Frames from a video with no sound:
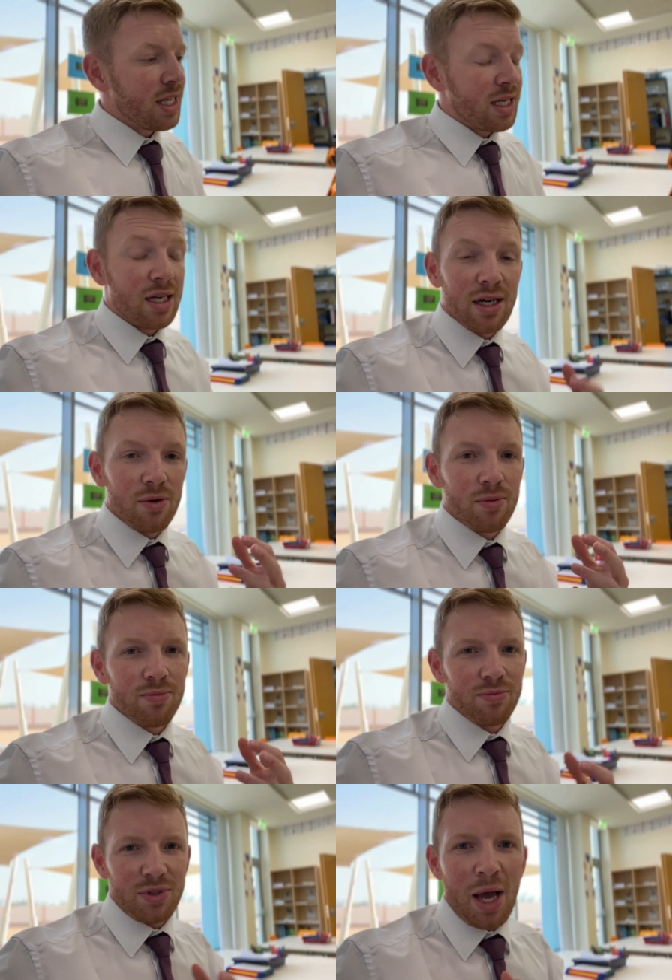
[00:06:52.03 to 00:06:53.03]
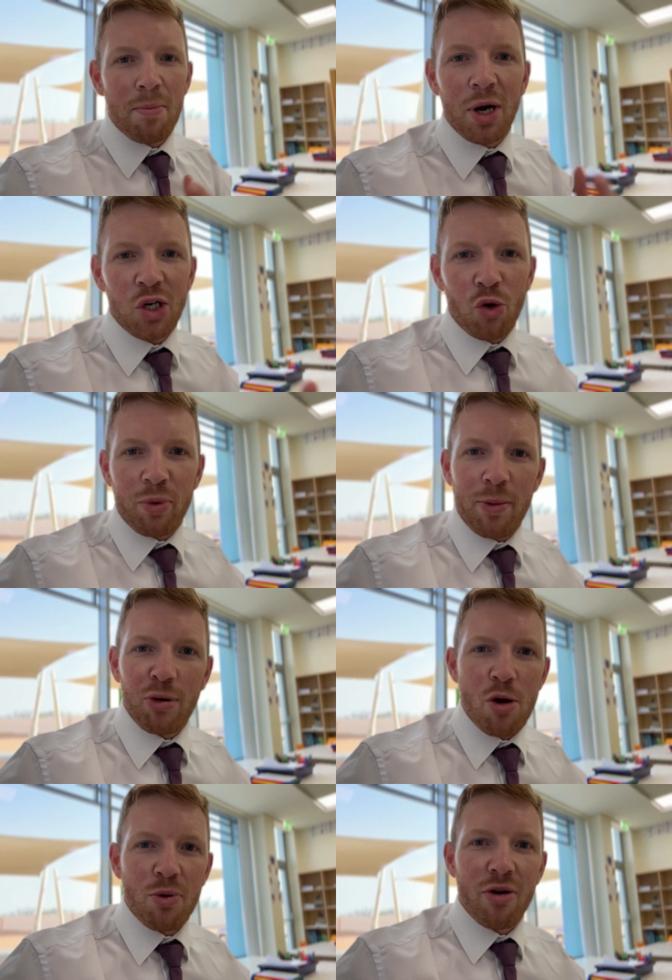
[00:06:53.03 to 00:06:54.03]
Now, that might not be
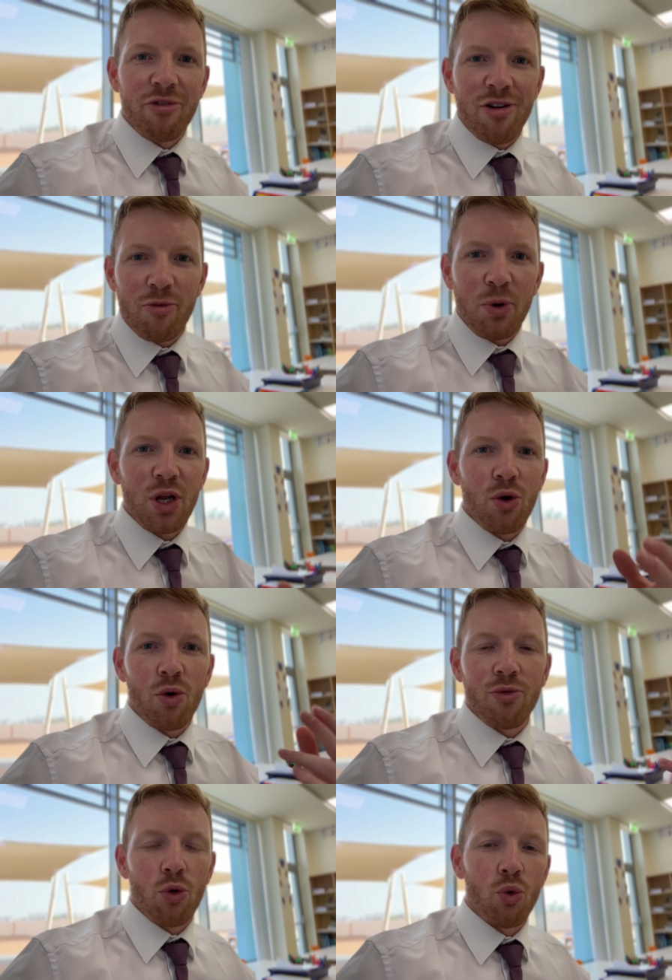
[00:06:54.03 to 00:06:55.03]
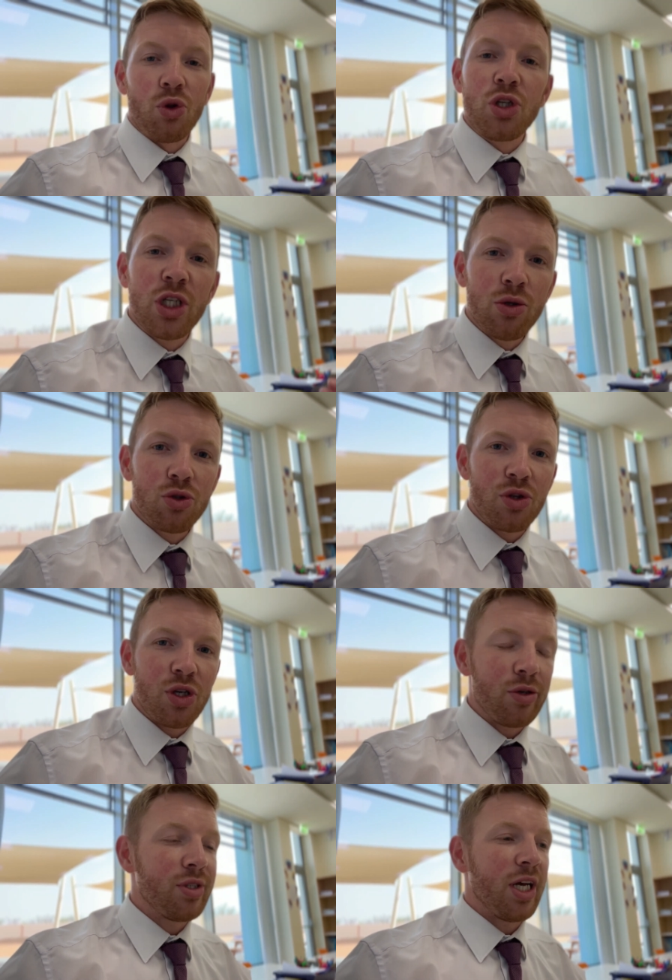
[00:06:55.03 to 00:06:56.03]
appropriate for everybody or for all the children that
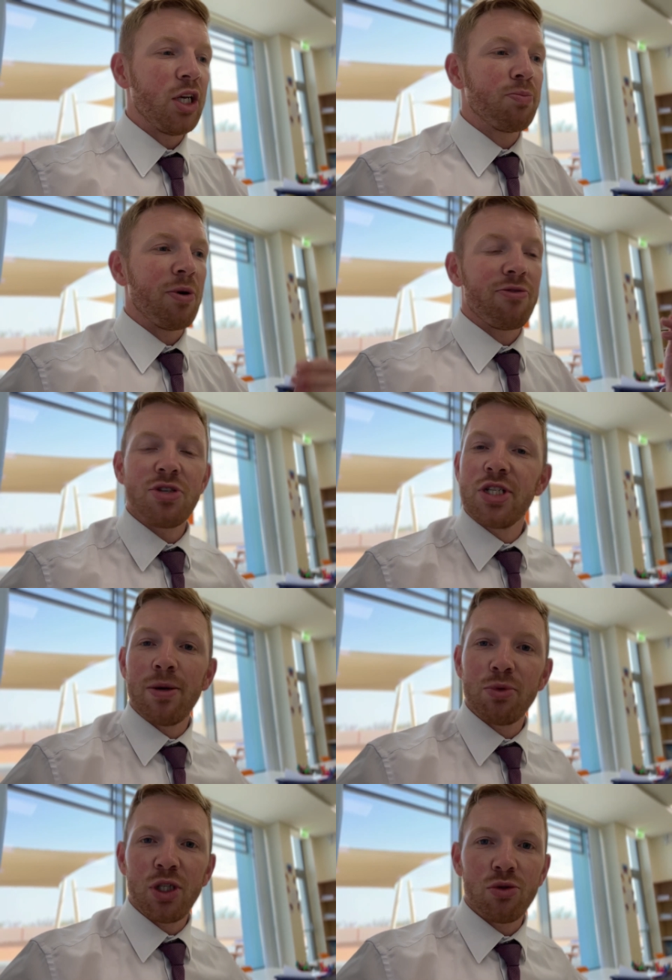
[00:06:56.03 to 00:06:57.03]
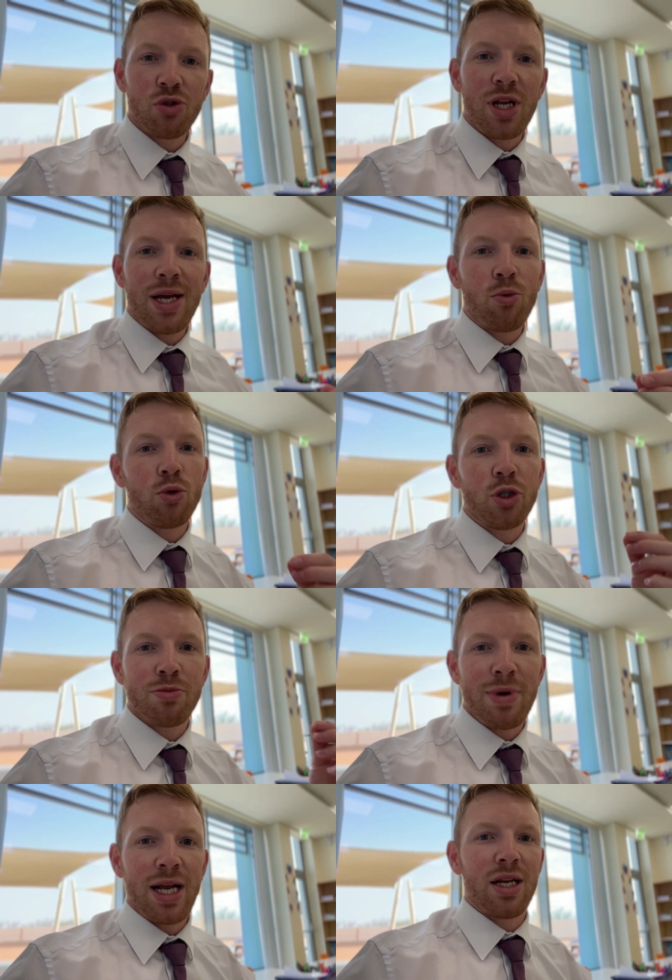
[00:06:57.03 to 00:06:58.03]
you teach, but for some children, it will just
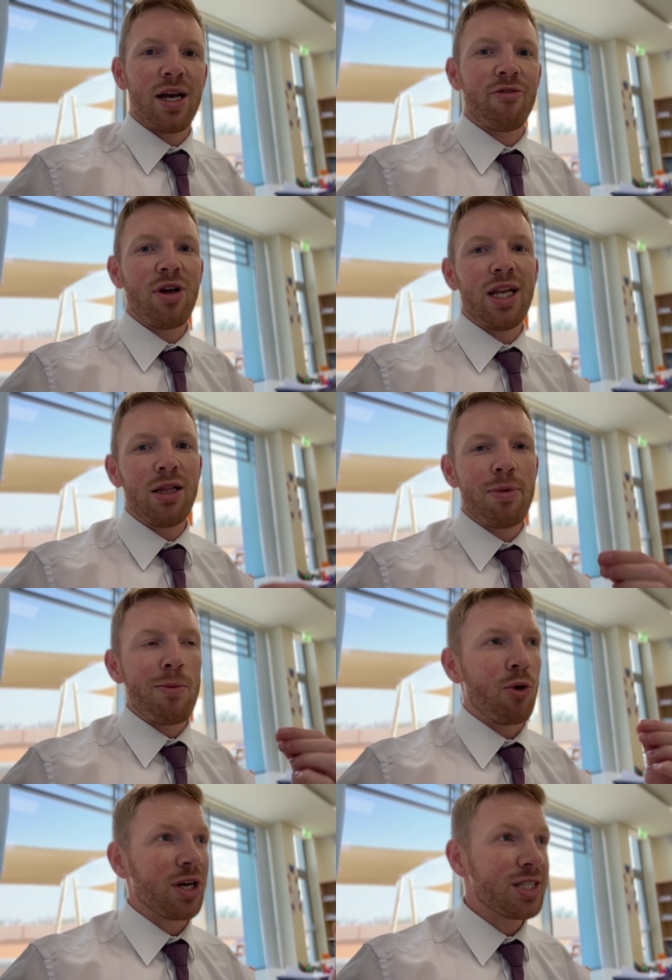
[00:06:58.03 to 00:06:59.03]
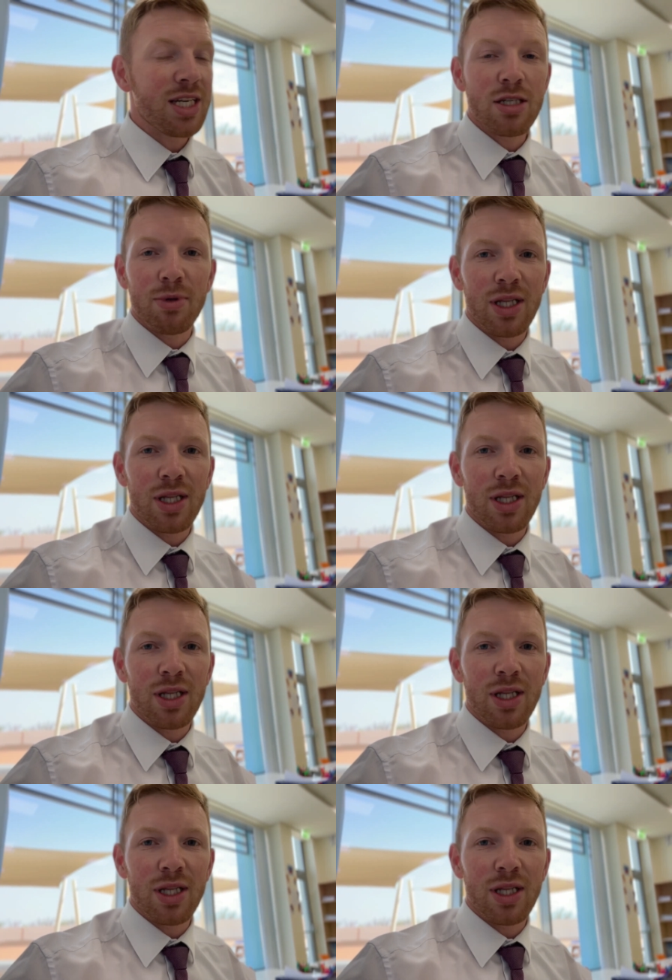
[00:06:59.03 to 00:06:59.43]
make life a little bit more accessible.